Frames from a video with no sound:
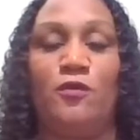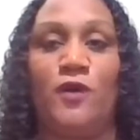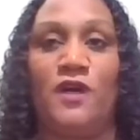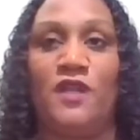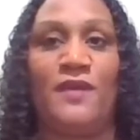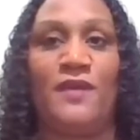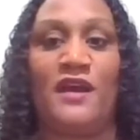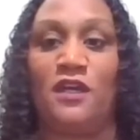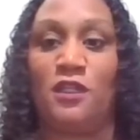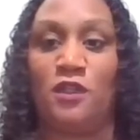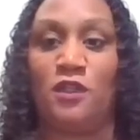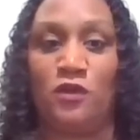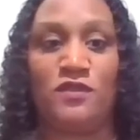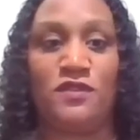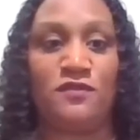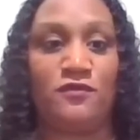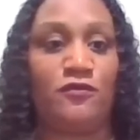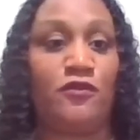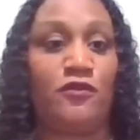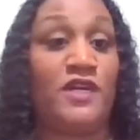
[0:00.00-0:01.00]
one of my
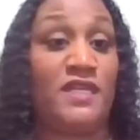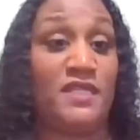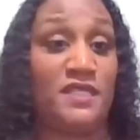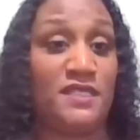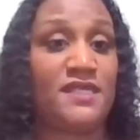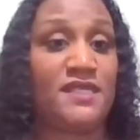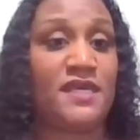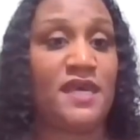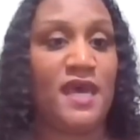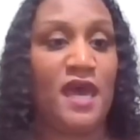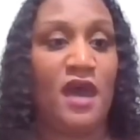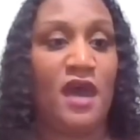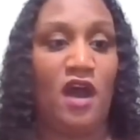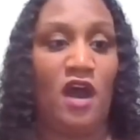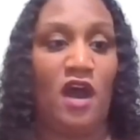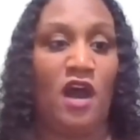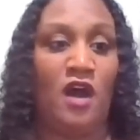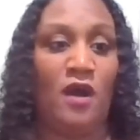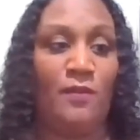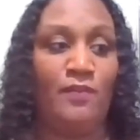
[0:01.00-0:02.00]
close friends,
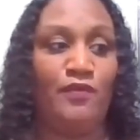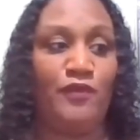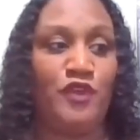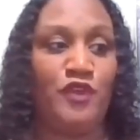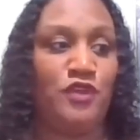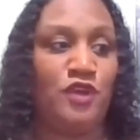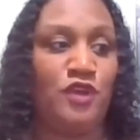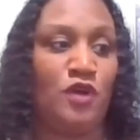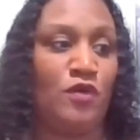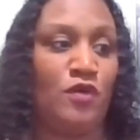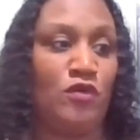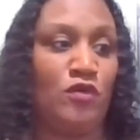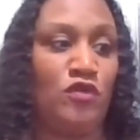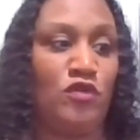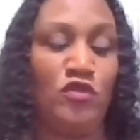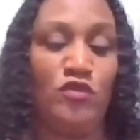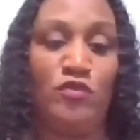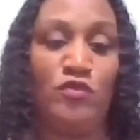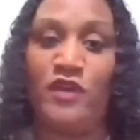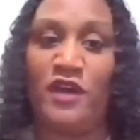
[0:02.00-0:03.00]

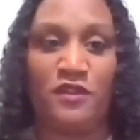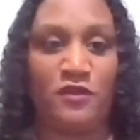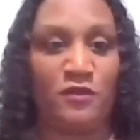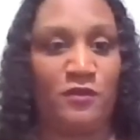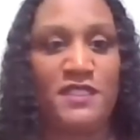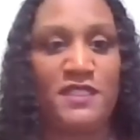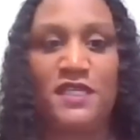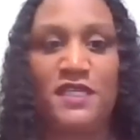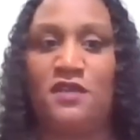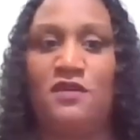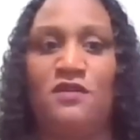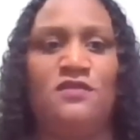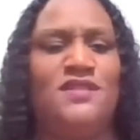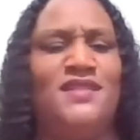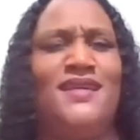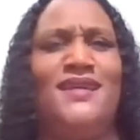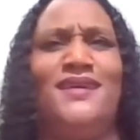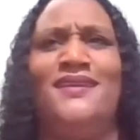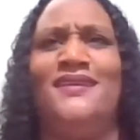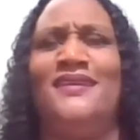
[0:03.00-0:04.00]
who brother was
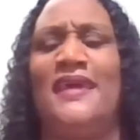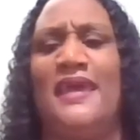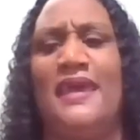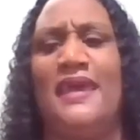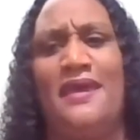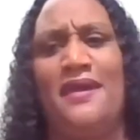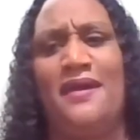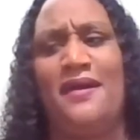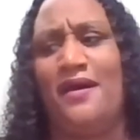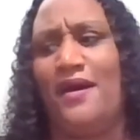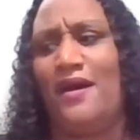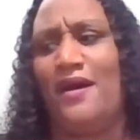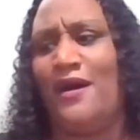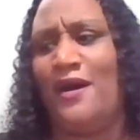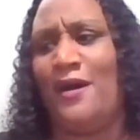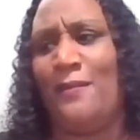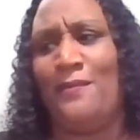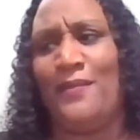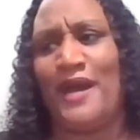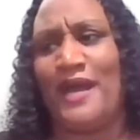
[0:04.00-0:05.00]
killed
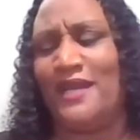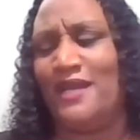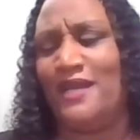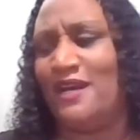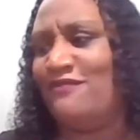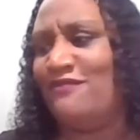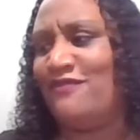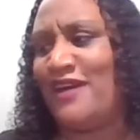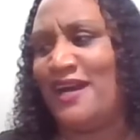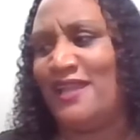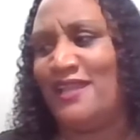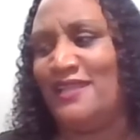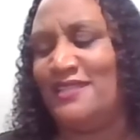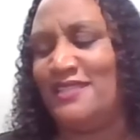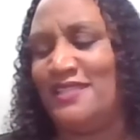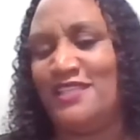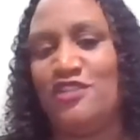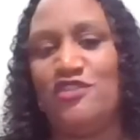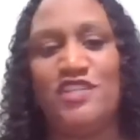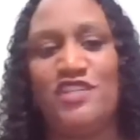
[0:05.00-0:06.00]
by gun
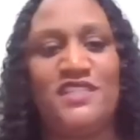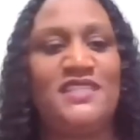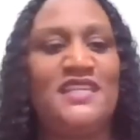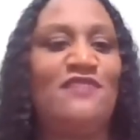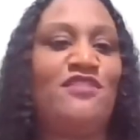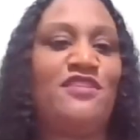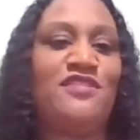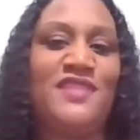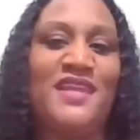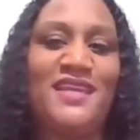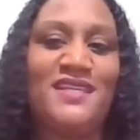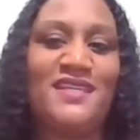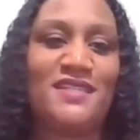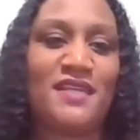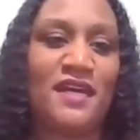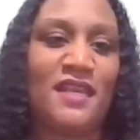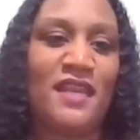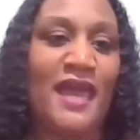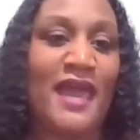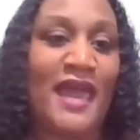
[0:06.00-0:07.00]
violence. And you just never think it's
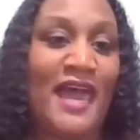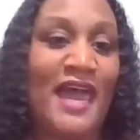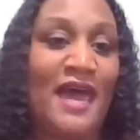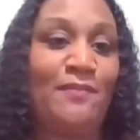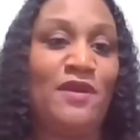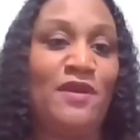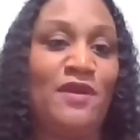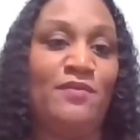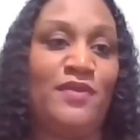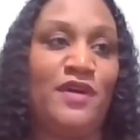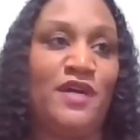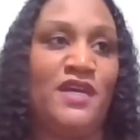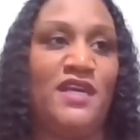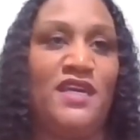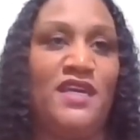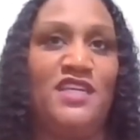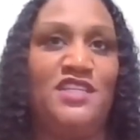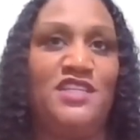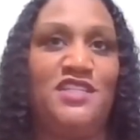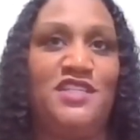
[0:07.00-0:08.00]
going to happen,
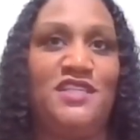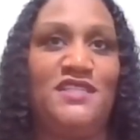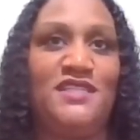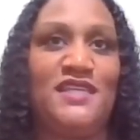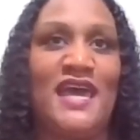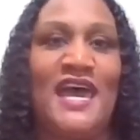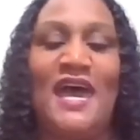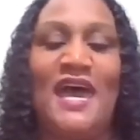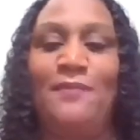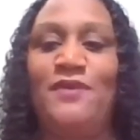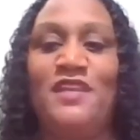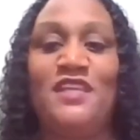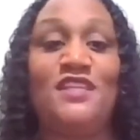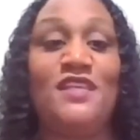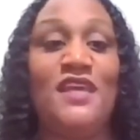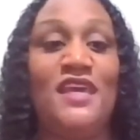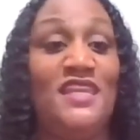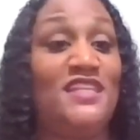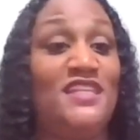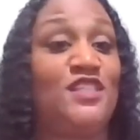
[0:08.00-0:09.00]
but it's just
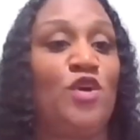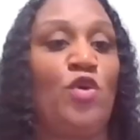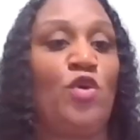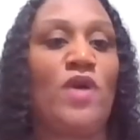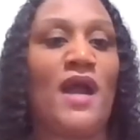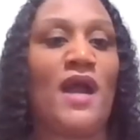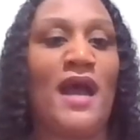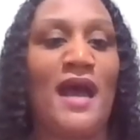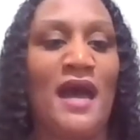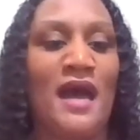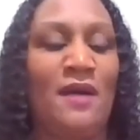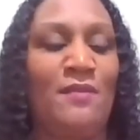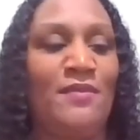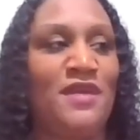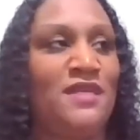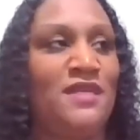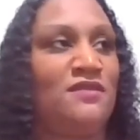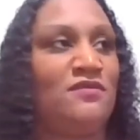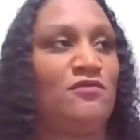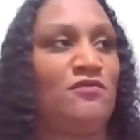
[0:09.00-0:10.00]
happening. And it's so
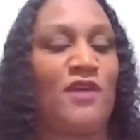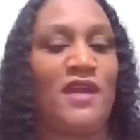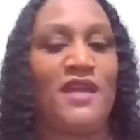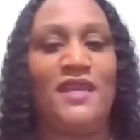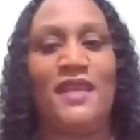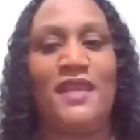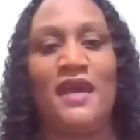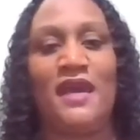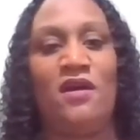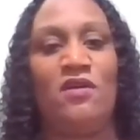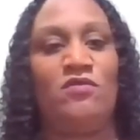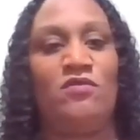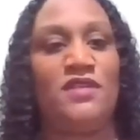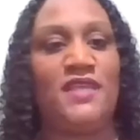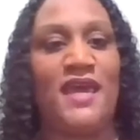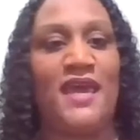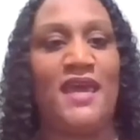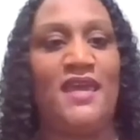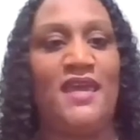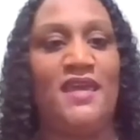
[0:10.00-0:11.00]
common right now
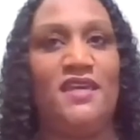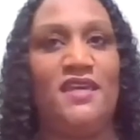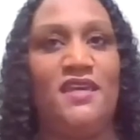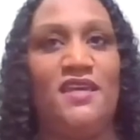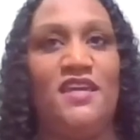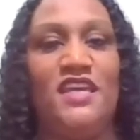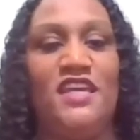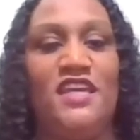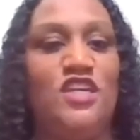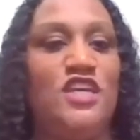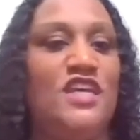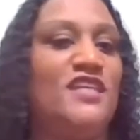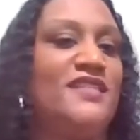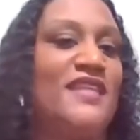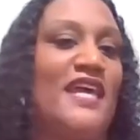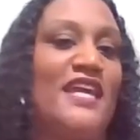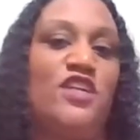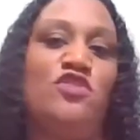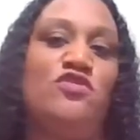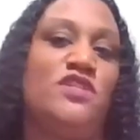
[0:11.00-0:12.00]
that it's
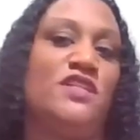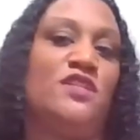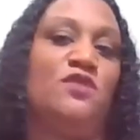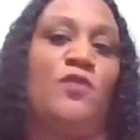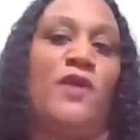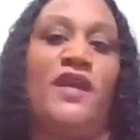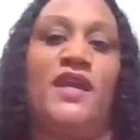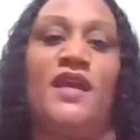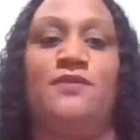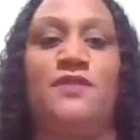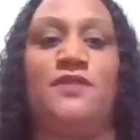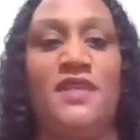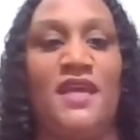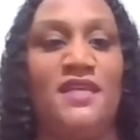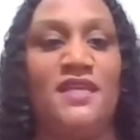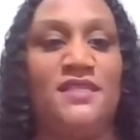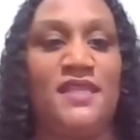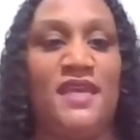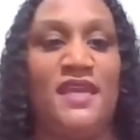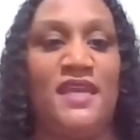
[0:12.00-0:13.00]
like you just wake up the
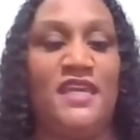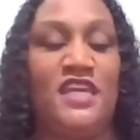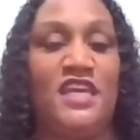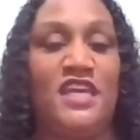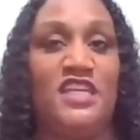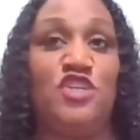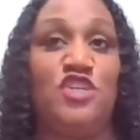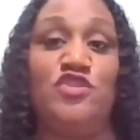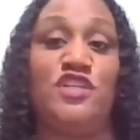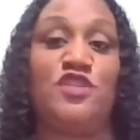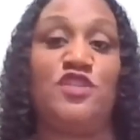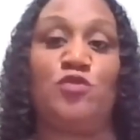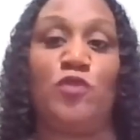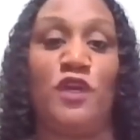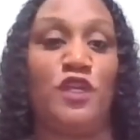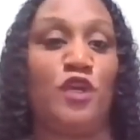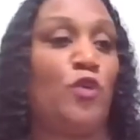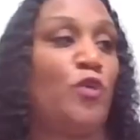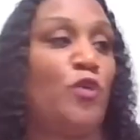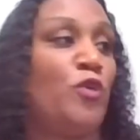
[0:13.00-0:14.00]
next day and you just
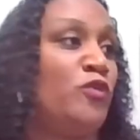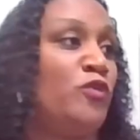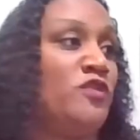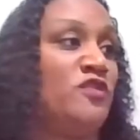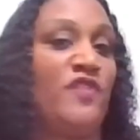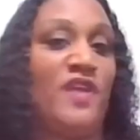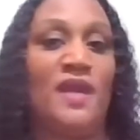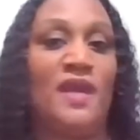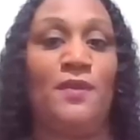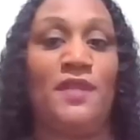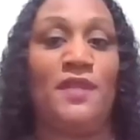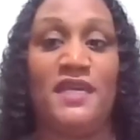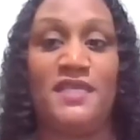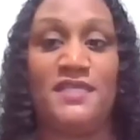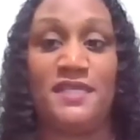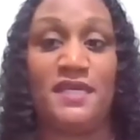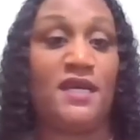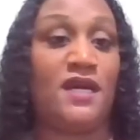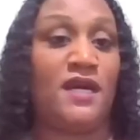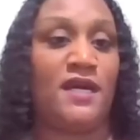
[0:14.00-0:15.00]
wonder whose family
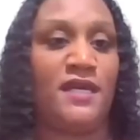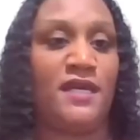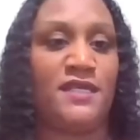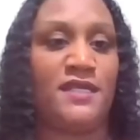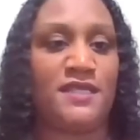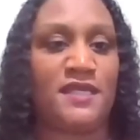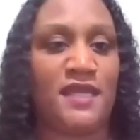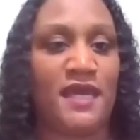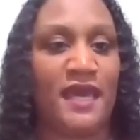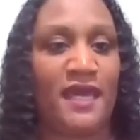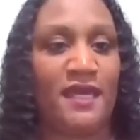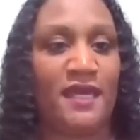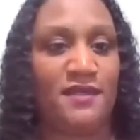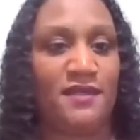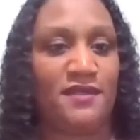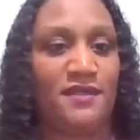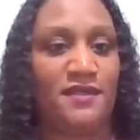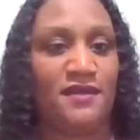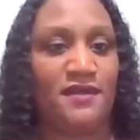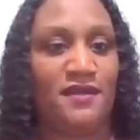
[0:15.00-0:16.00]
is it going to hit today?
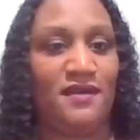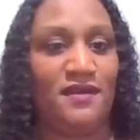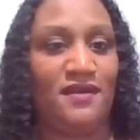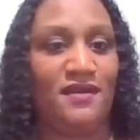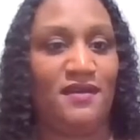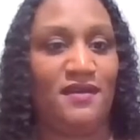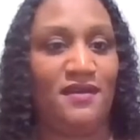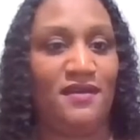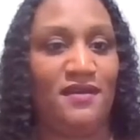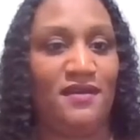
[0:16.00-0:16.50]
Yeah.